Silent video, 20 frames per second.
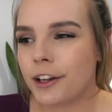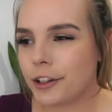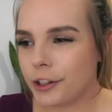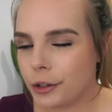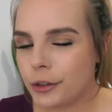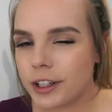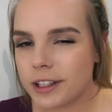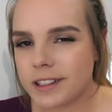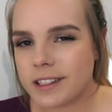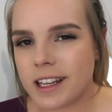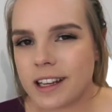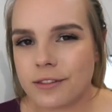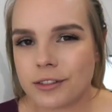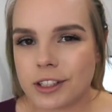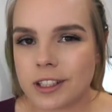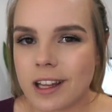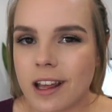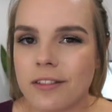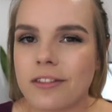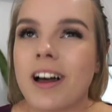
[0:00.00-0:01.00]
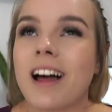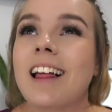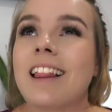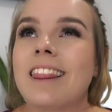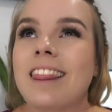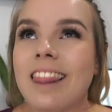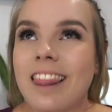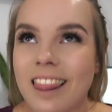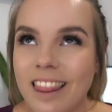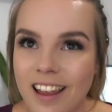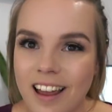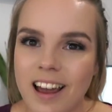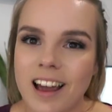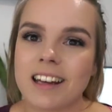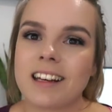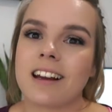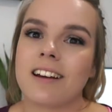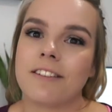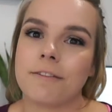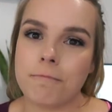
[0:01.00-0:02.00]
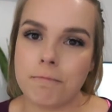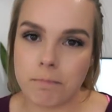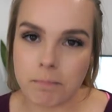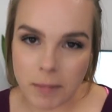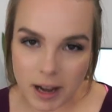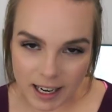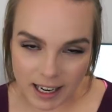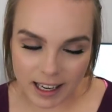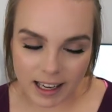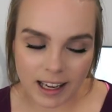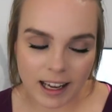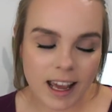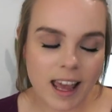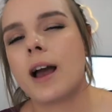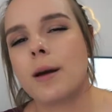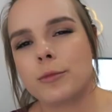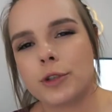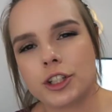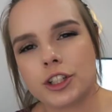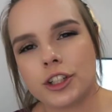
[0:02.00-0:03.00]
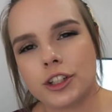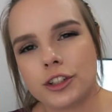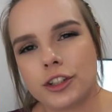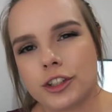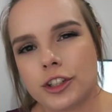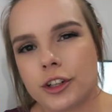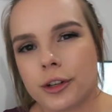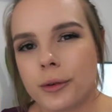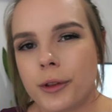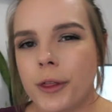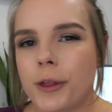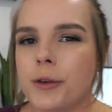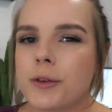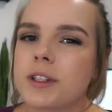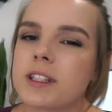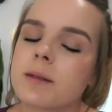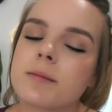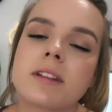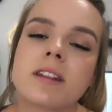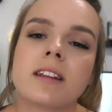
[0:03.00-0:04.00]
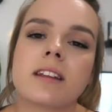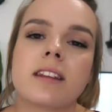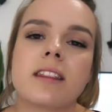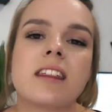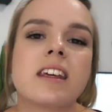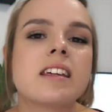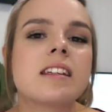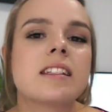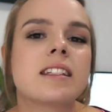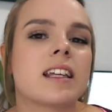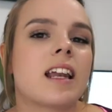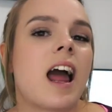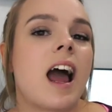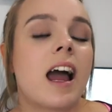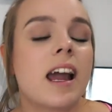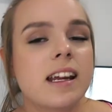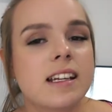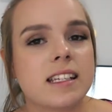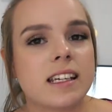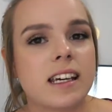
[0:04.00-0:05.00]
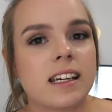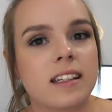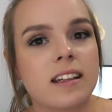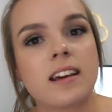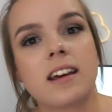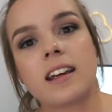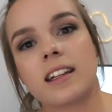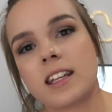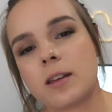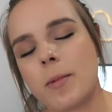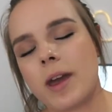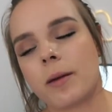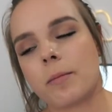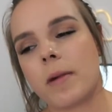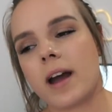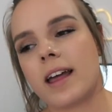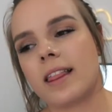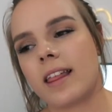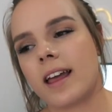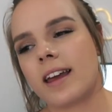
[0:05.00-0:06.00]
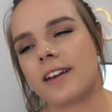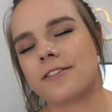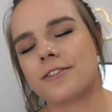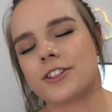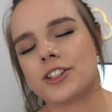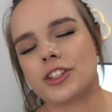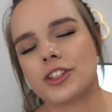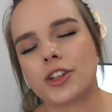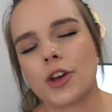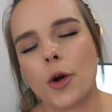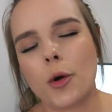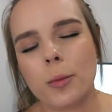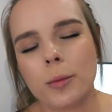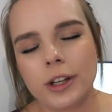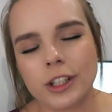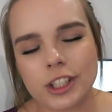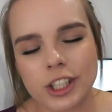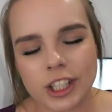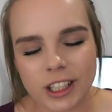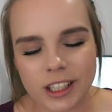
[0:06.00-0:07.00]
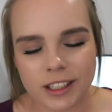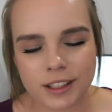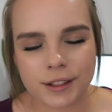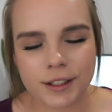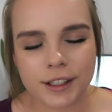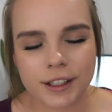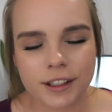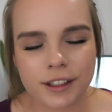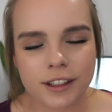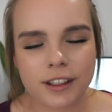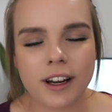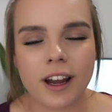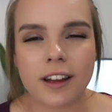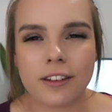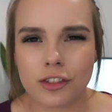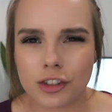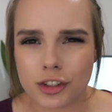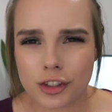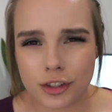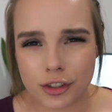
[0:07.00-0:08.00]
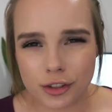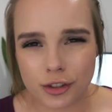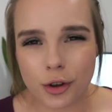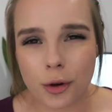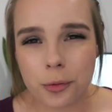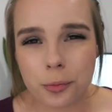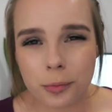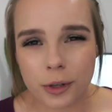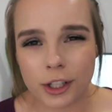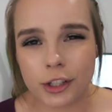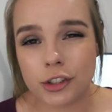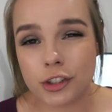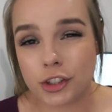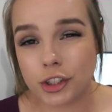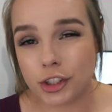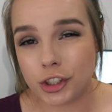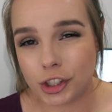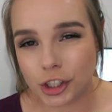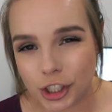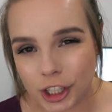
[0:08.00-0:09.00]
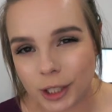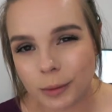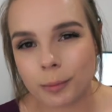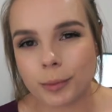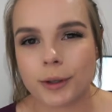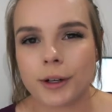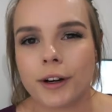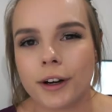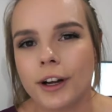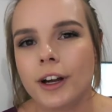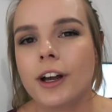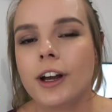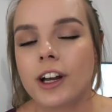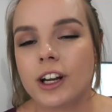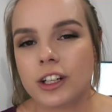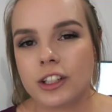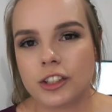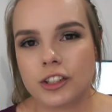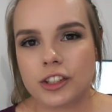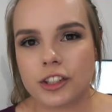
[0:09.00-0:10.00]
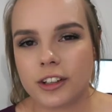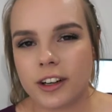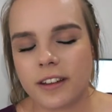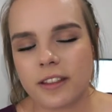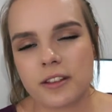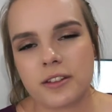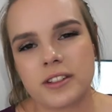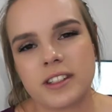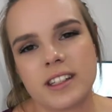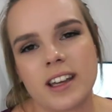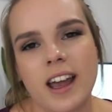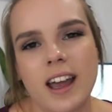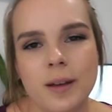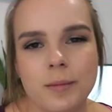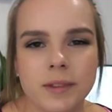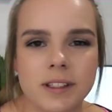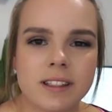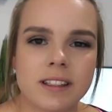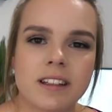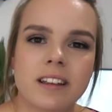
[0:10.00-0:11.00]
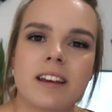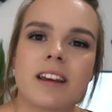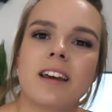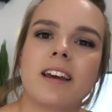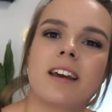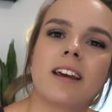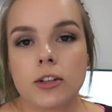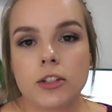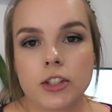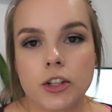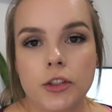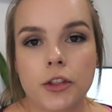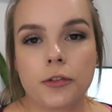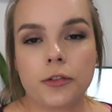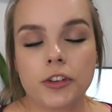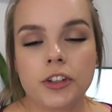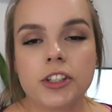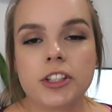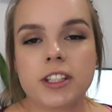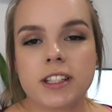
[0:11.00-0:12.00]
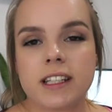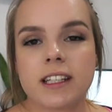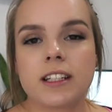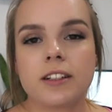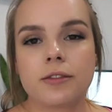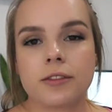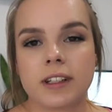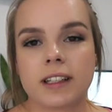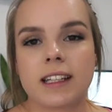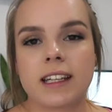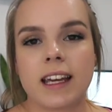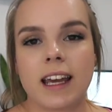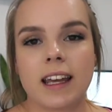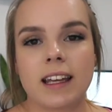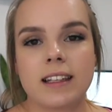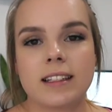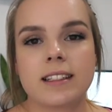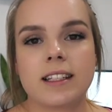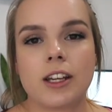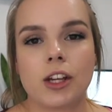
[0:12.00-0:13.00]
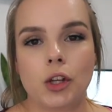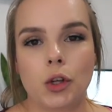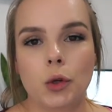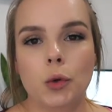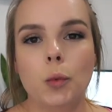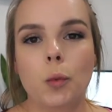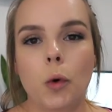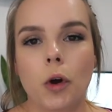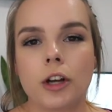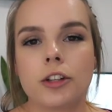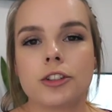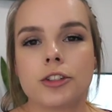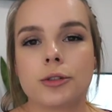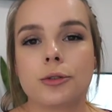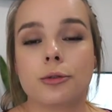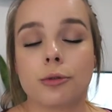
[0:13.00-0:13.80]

you can save yourself a lot of money. I'm just gonna share with you some of the things that I did to make my life so much easier and so much cheaper during those times. So the first thing really is you want to